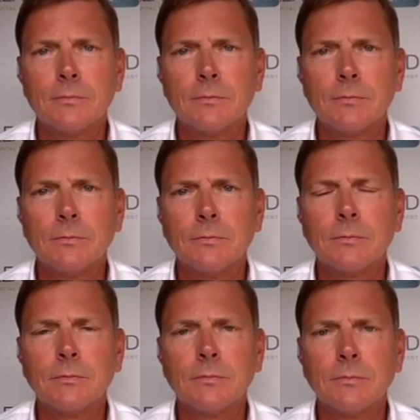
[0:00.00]

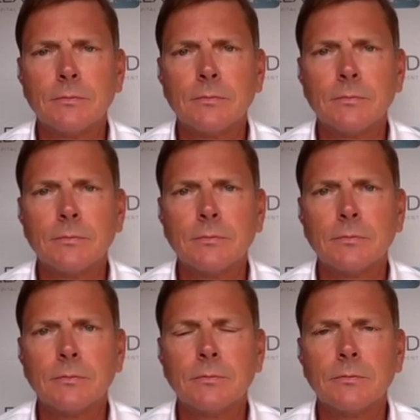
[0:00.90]

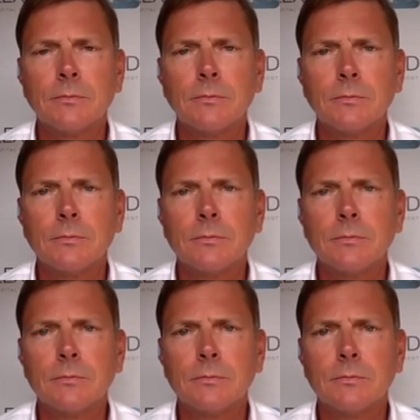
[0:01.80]

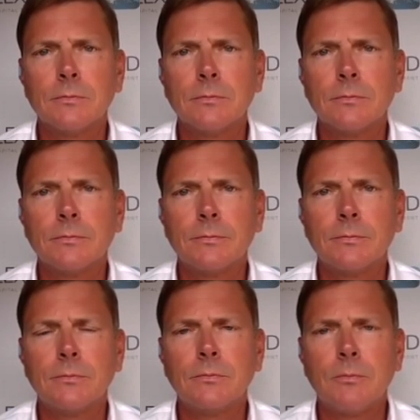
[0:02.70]

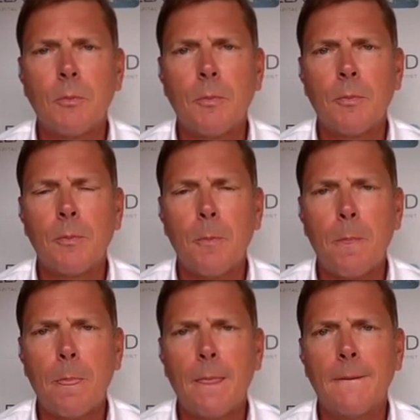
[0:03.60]

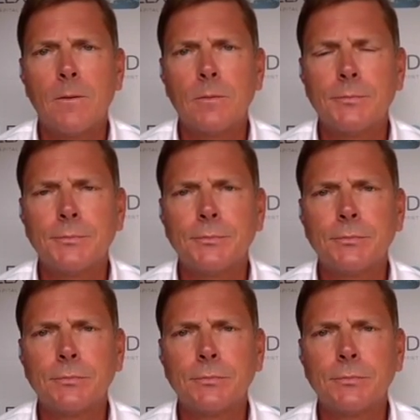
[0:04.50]
The person shown says nothing.